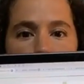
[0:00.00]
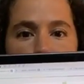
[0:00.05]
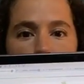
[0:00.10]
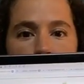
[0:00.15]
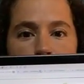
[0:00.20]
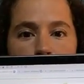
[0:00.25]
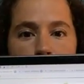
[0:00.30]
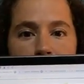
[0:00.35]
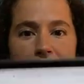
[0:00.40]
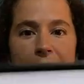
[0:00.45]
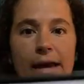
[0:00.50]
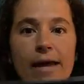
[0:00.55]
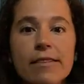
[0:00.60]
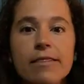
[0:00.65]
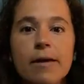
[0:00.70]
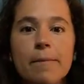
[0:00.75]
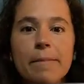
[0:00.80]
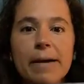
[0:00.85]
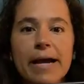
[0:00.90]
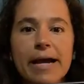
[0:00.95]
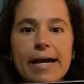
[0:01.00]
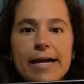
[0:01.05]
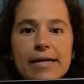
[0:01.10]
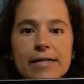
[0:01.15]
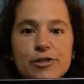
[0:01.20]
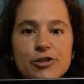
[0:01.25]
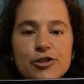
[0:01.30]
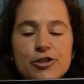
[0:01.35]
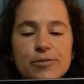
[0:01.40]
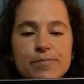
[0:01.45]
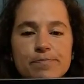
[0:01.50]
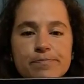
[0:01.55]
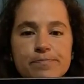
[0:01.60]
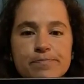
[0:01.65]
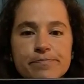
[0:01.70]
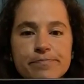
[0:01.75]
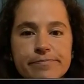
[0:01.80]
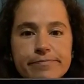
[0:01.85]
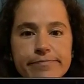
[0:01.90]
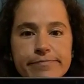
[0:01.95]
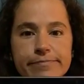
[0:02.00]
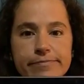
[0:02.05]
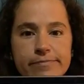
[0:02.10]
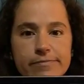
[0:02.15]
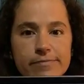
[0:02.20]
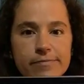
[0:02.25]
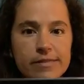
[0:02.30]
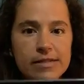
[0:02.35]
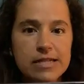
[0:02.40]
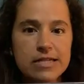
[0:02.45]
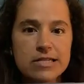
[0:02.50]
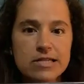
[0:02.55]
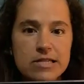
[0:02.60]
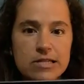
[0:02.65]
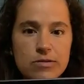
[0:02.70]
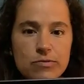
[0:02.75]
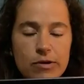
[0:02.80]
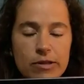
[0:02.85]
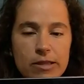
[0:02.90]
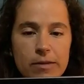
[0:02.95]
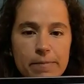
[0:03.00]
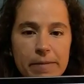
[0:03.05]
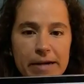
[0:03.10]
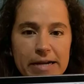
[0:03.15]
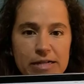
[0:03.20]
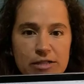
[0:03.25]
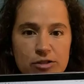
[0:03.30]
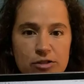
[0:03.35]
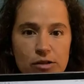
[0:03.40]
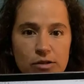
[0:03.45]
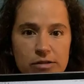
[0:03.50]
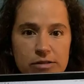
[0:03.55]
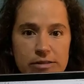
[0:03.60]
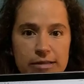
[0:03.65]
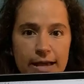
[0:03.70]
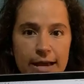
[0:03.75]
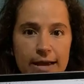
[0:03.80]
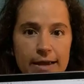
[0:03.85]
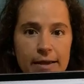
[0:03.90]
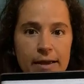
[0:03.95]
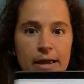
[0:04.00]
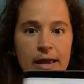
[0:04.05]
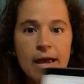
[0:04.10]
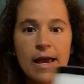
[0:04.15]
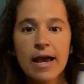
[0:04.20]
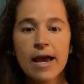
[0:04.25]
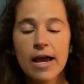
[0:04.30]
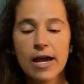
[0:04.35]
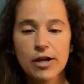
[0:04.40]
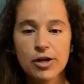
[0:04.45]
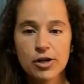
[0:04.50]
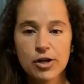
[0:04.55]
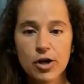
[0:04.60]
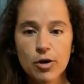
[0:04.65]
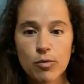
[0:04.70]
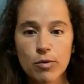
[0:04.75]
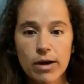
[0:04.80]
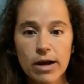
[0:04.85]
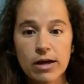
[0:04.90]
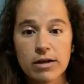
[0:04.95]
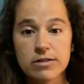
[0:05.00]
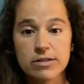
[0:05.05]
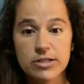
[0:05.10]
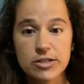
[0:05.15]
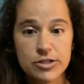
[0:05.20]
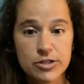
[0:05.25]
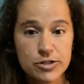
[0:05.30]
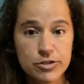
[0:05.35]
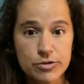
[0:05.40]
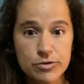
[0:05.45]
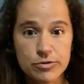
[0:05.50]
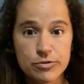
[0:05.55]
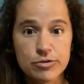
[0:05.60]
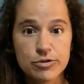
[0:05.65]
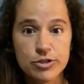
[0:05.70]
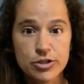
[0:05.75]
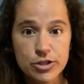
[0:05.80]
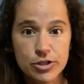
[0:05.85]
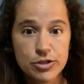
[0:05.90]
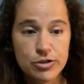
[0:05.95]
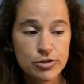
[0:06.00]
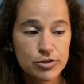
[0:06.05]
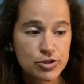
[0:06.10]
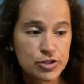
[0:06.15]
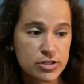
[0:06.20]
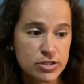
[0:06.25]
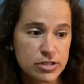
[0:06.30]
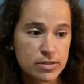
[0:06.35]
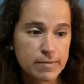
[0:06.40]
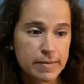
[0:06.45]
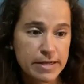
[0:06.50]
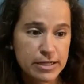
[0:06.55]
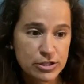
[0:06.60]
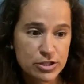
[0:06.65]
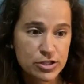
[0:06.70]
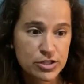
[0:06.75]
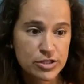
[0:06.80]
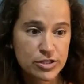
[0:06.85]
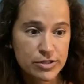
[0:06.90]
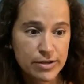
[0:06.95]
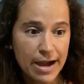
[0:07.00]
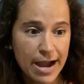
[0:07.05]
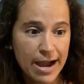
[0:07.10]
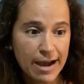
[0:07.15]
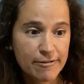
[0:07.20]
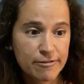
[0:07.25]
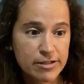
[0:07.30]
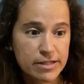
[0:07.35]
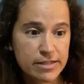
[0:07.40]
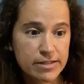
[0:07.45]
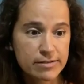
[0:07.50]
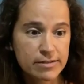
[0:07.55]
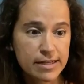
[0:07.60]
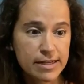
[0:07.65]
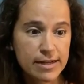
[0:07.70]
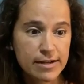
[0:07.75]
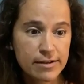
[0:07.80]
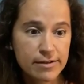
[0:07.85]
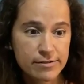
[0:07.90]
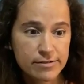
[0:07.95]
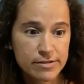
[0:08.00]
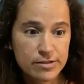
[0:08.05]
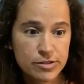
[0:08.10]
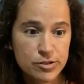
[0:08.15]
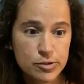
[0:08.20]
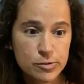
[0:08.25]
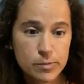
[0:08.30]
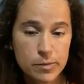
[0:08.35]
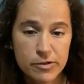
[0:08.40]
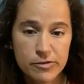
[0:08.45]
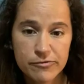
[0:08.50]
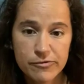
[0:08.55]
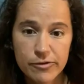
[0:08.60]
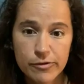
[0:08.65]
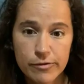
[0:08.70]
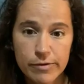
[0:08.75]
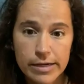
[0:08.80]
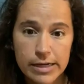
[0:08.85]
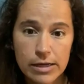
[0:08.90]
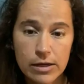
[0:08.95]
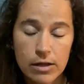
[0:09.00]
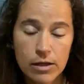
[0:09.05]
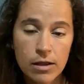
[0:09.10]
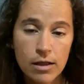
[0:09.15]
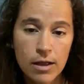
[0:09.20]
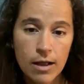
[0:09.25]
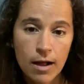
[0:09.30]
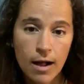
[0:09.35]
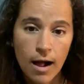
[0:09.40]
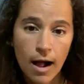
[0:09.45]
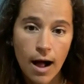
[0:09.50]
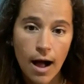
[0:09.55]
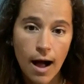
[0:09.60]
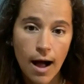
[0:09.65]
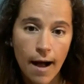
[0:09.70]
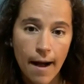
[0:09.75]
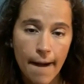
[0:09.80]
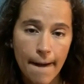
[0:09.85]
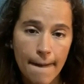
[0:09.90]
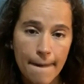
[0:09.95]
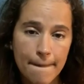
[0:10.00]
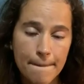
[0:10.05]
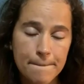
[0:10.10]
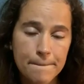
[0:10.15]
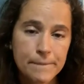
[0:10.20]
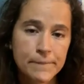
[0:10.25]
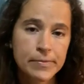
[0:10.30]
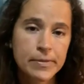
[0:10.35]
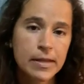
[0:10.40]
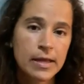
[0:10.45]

the, pa- the page. This is what the page looks like you know what I'll do too, just to make sure you have it like super for real, um,